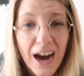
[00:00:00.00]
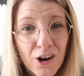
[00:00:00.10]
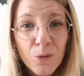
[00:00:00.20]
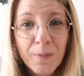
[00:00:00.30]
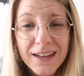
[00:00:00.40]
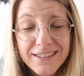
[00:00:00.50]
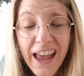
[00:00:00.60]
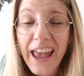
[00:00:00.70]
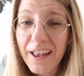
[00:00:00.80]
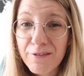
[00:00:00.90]
aromat
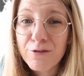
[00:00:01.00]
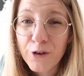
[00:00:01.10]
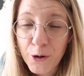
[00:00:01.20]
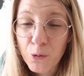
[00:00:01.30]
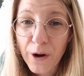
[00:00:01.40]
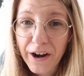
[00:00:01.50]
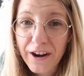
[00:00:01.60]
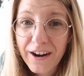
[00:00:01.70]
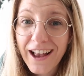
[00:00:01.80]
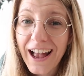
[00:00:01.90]

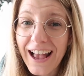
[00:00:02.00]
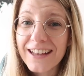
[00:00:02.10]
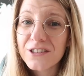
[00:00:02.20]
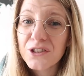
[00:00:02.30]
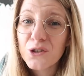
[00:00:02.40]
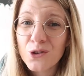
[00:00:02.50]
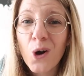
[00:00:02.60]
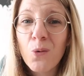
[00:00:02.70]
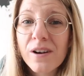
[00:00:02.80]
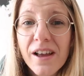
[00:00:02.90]
everywhere. And you
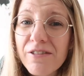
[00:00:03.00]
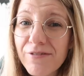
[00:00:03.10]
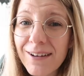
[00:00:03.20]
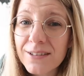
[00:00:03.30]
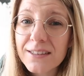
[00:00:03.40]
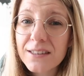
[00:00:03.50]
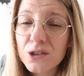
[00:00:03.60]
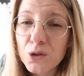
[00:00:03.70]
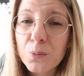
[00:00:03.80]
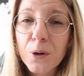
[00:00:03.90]
know what I found at the
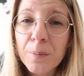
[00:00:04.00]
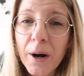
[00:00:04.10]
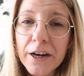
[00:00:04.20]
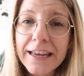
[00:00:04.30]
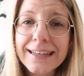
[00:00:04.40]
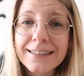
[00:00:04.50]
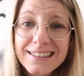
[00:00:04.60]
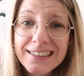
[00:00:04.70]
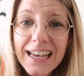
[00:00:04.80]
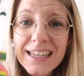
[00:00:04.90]
supermarket?
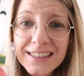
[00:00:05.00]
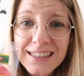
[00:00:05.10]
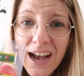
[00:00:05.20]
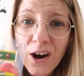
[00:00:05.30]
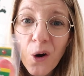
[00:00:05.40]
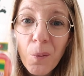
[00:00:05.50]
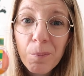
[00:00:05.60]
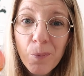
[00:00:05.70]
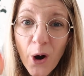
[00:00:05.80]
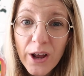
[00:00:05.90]
They sell
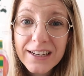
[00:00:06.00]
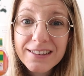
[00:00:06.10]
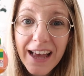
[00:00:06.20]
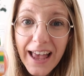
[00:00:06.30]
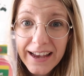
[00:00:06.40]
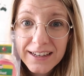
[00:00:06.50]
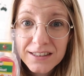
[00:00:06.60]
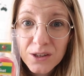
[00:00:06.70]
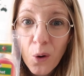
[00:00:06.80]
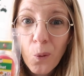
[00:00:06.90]
boiled
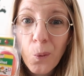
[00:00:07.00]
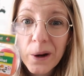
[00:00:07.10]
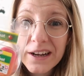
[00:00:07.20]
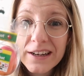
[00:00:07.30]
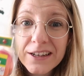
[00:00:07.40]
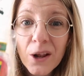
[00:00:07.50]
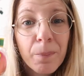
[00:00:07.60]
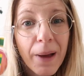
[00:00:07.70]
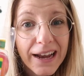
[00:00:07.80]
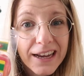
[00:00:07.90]
eggs with a little
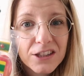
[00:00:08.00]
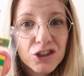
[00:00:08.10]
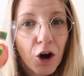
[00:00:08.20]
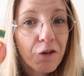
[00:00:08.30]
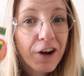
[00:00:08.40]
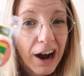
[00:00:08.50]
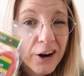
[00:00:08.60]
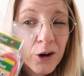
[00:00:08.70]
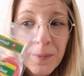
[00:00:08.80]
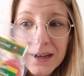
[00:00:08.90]
package of
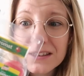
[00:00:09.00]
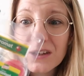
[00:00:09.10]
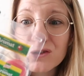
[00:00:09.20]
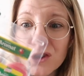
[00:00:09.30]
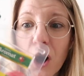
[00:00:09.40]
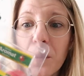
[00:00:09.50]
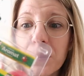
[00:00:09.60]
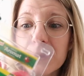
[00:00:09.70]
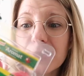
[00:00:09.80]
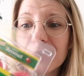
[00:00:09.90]
aromat on
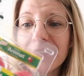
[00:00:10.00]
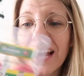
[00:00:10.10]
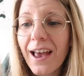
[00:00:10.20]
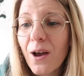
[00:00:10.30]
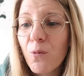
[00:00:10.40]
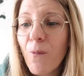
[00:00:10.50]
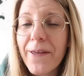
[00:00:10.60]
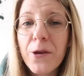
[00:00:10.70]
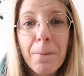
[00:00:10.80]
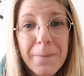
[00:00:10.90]
top, so that
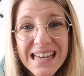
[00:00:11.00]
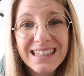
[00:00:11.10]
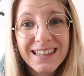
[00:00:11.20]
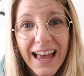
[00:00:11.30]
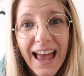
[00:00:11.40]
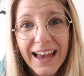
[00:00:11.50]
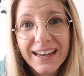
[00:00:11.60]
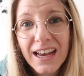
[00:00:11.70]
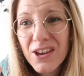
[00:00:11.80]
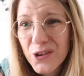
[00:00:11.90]
when you peel the
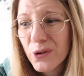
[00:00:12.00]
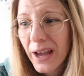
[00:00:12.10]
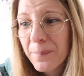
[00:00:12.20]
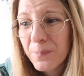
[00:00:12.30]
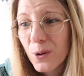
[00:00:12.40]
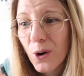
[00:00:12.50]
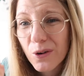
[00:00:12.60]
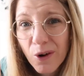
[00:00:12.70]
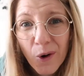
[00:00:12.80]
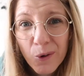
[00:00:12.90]
egg, you can put
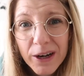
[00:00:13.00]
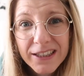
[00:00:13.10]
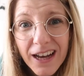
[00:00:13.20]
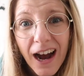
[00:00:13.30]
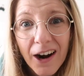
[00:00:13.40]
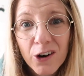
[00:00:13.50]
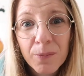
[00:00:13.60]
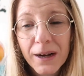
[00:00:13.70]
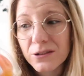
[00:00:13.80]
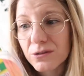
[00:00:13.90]
already
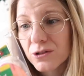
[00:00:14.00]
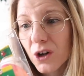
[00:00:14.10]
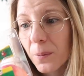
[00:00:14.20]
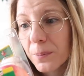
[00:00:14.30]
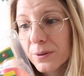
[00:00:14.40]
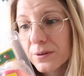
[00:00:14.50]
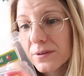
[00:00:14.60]
aromat on top.